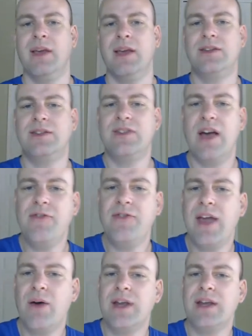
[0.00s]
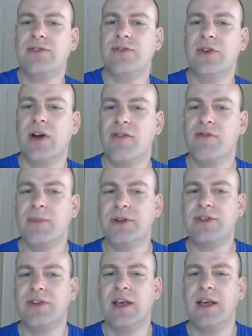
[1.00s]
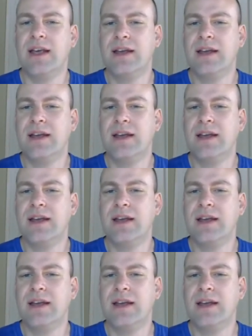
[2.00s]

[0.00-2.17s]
It's tough nowadays for governments,